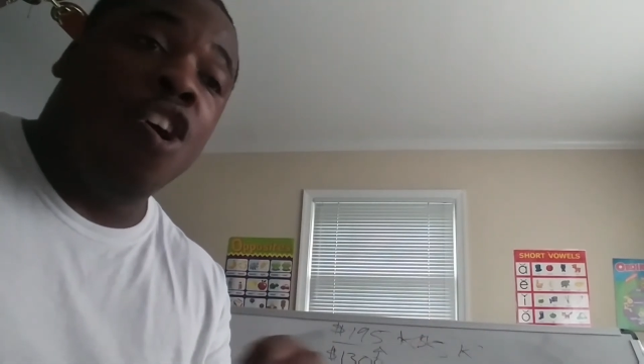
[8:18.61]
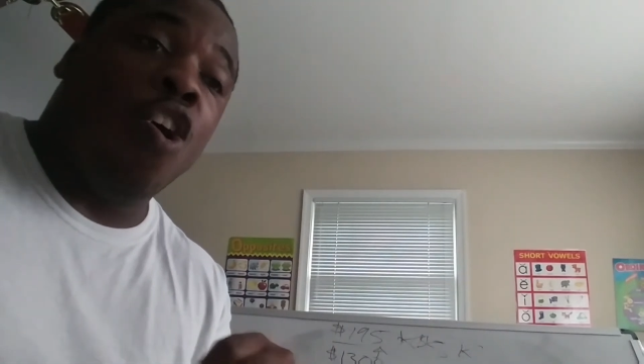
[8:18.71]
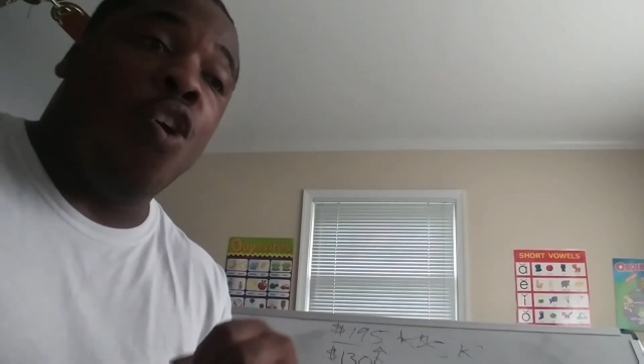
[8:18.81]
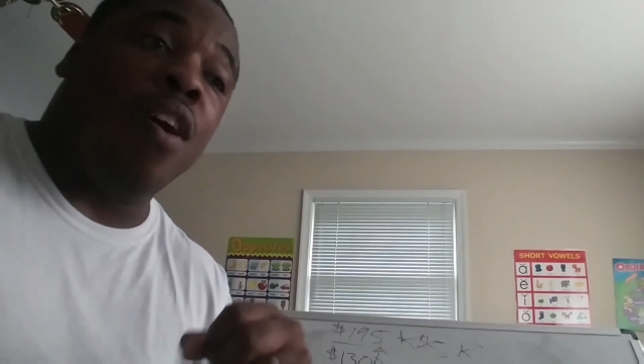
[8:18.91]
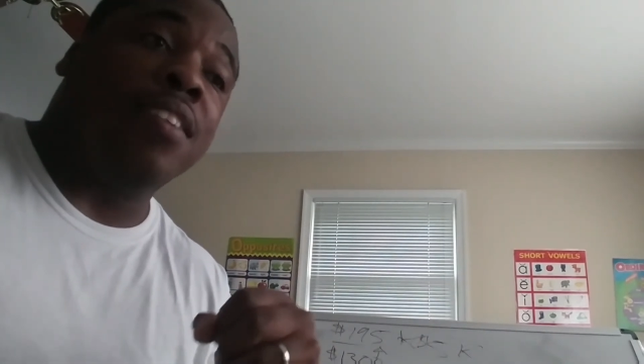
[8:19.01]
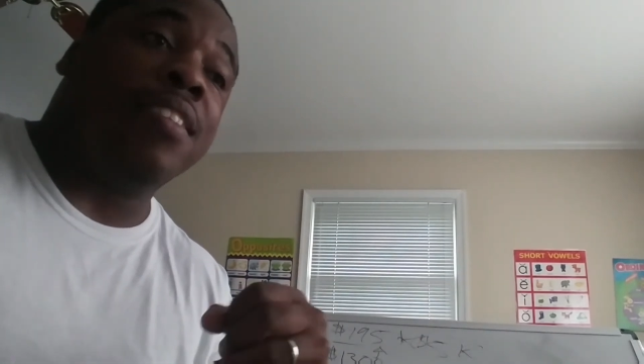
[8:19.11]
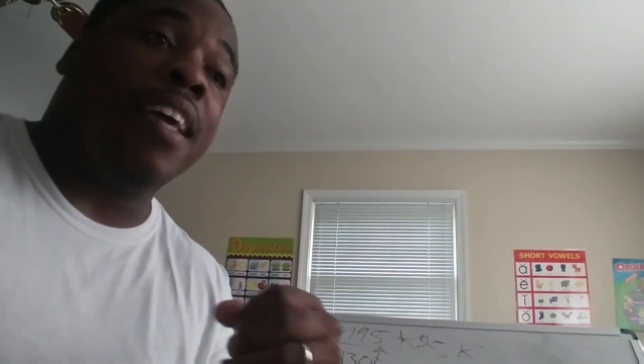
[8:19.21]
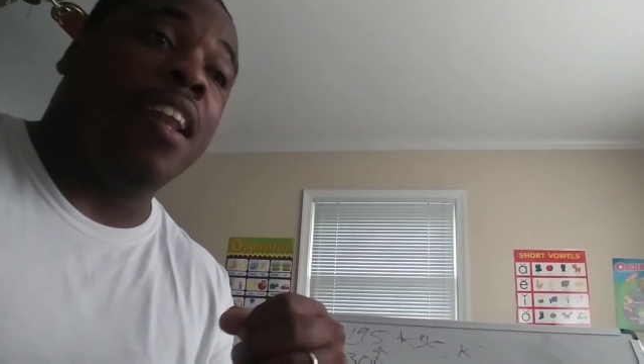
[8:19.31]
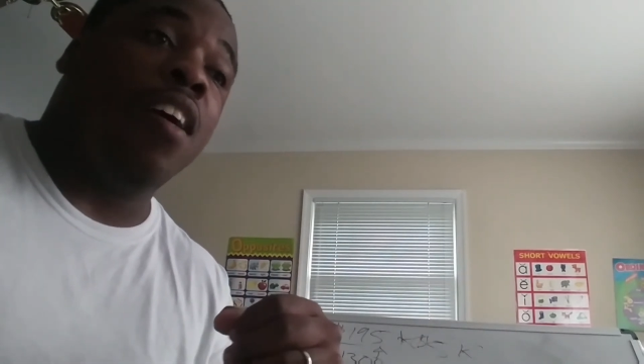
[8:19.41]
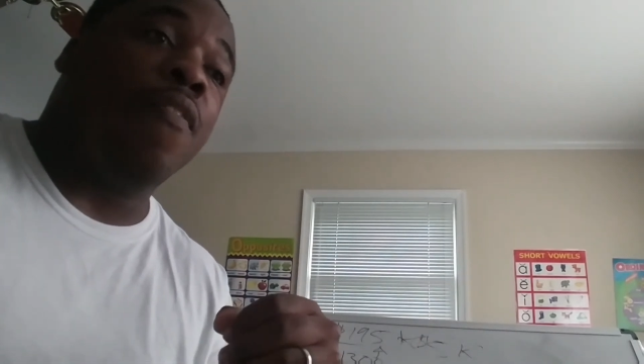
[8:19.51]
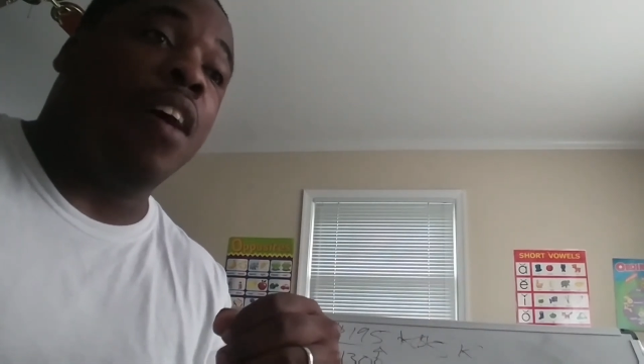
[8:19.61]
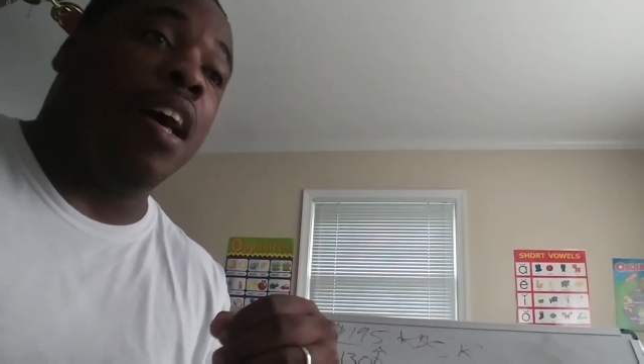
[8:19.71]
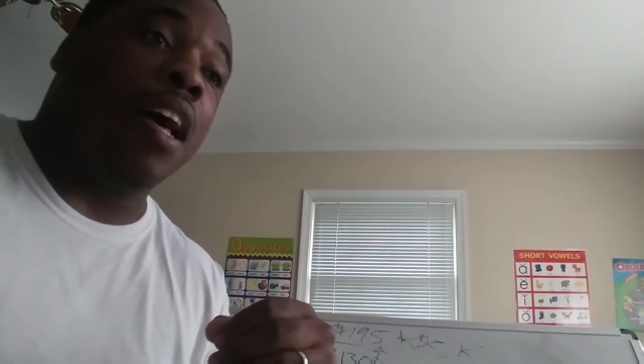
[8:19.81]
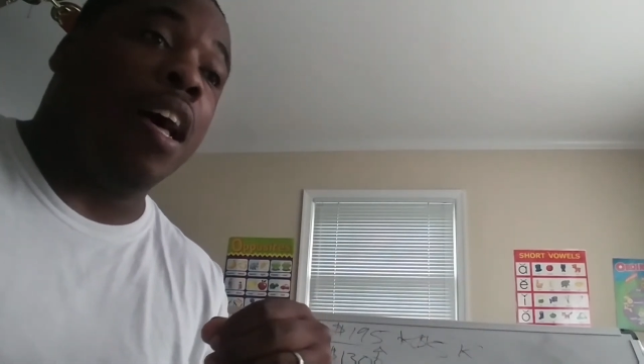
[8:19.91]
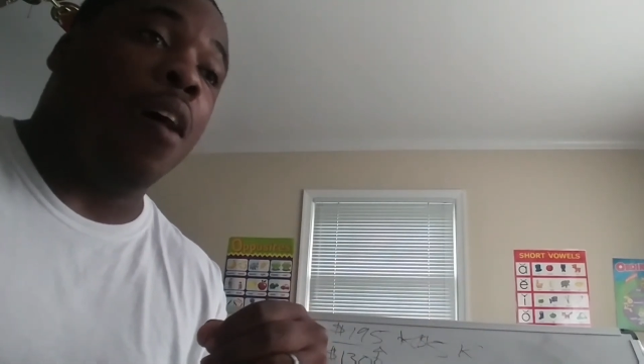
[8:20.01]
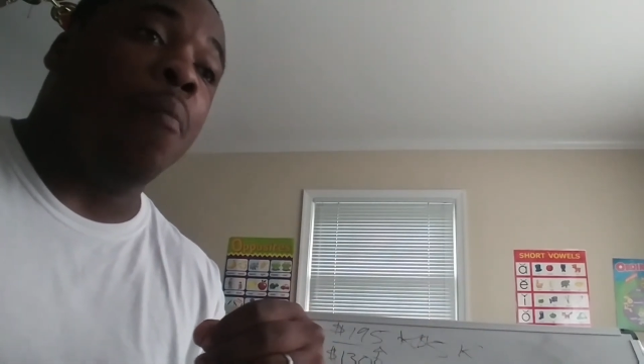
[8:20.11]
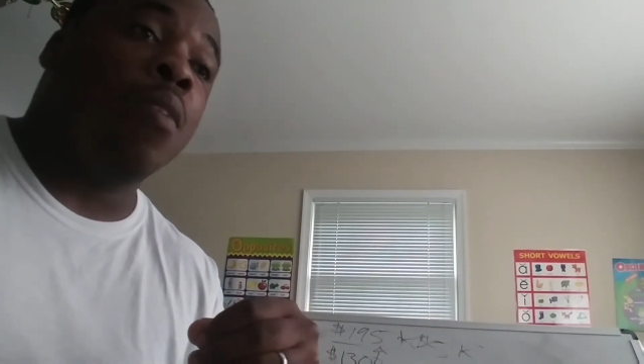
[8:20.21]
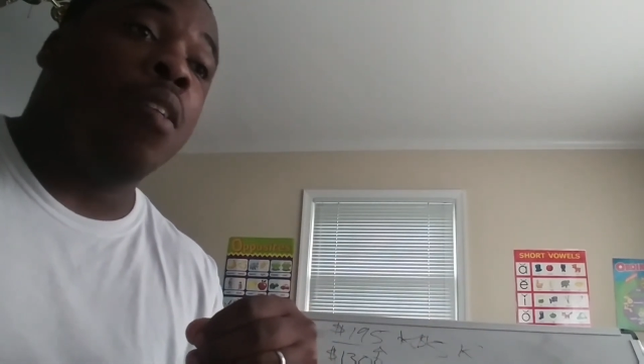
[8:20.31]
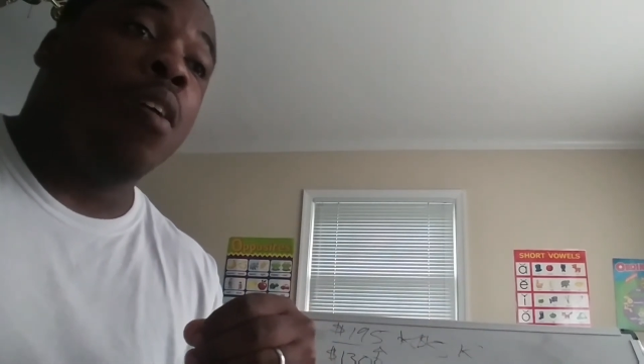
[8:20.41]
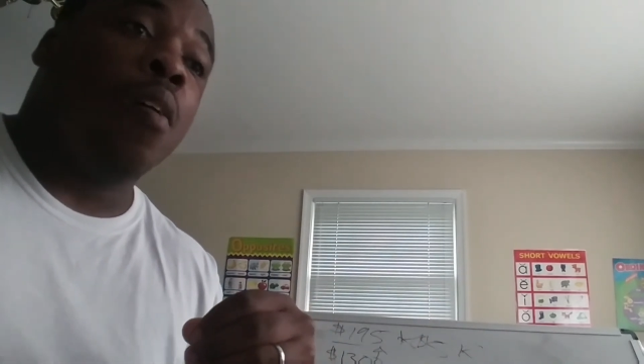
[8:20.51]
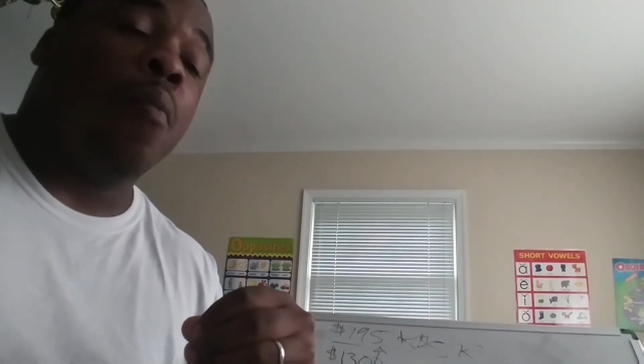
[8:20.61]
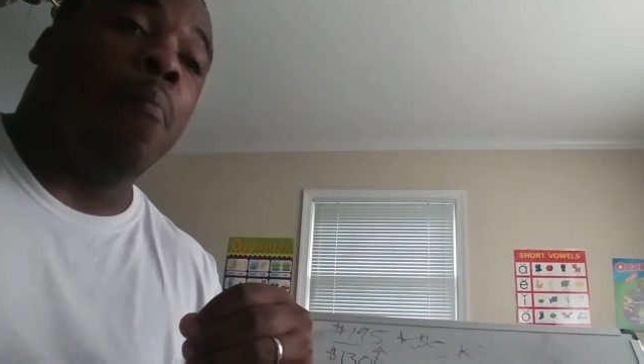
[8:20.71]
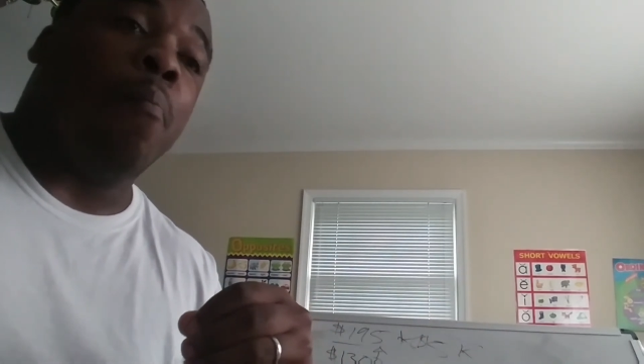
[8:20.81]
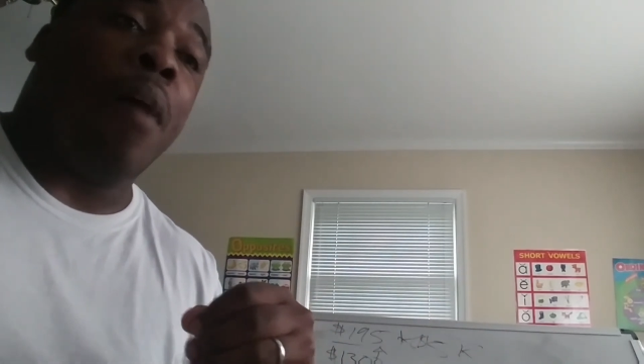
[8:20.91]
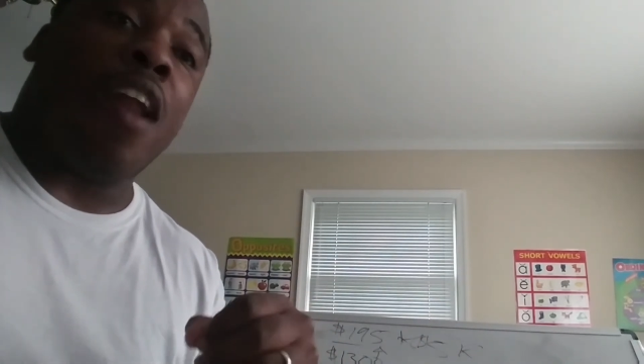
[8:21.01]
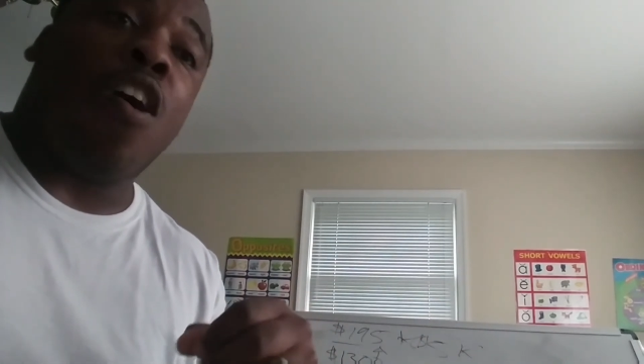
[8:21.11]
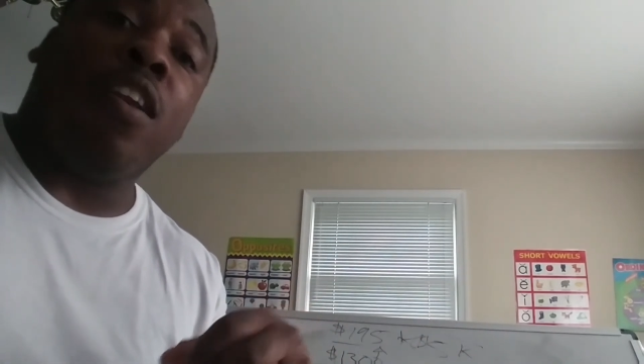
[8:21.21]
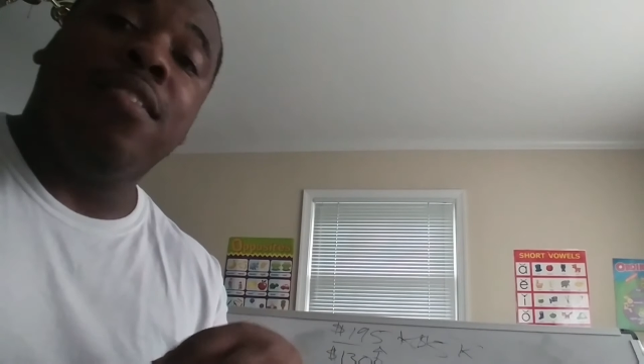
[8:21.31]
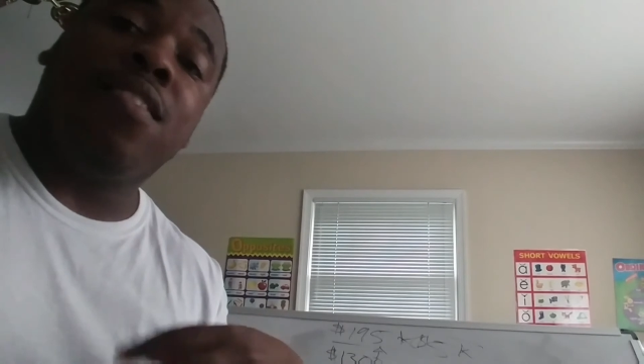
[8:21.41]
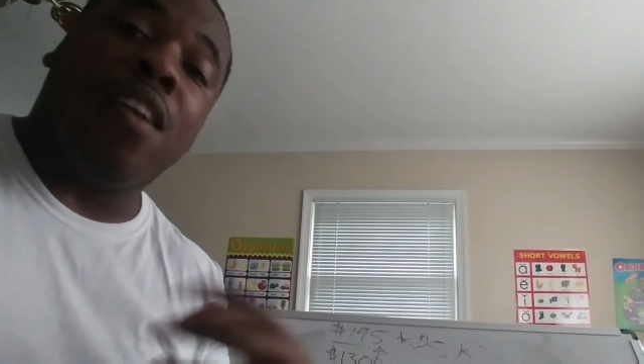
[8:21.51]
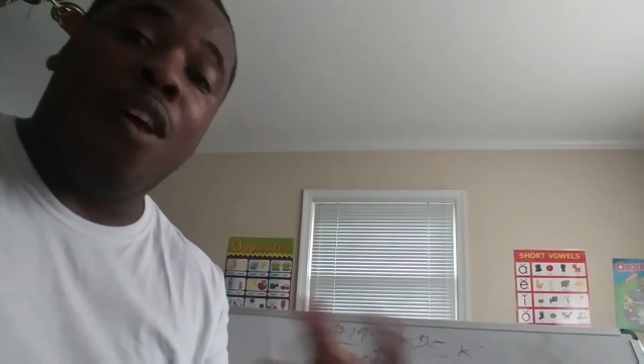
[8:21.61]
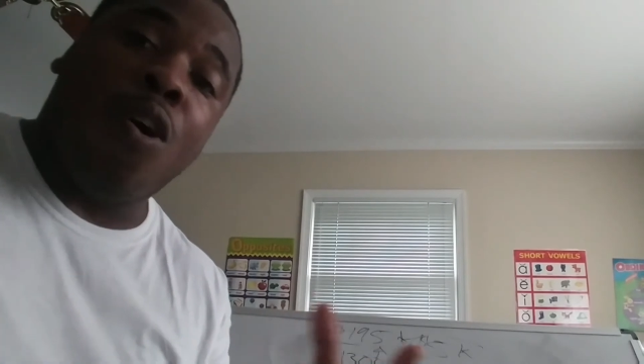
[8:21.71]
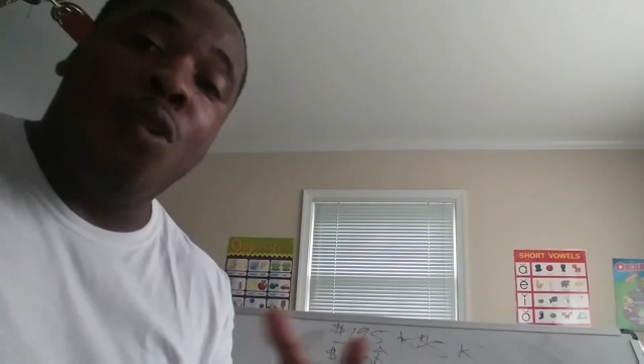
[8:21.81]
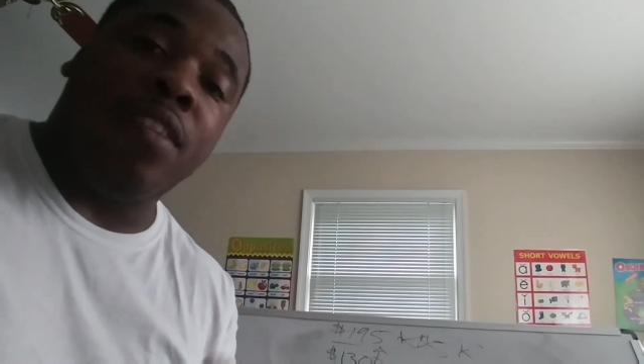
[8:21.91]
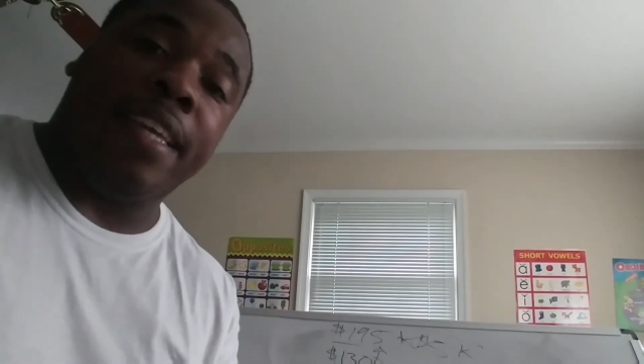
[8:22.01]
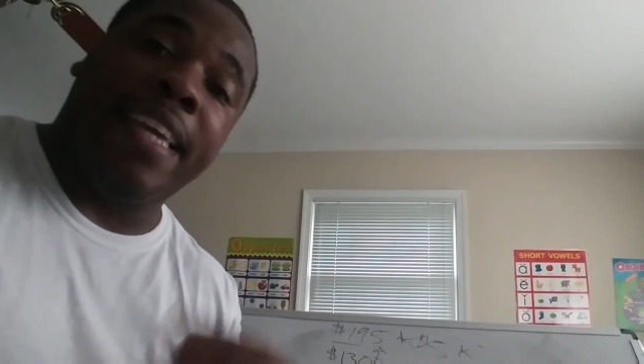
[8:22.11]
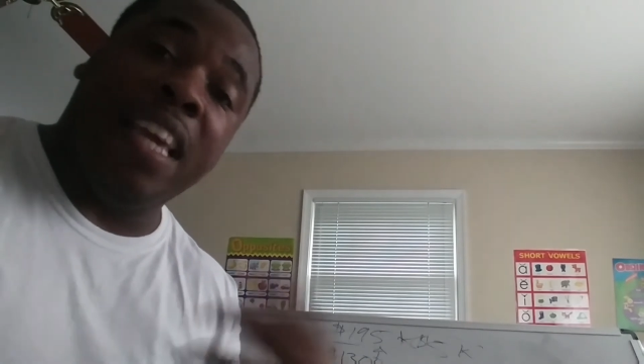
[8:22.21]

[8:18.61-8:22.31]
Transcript: or instead of um, buying all these clothes and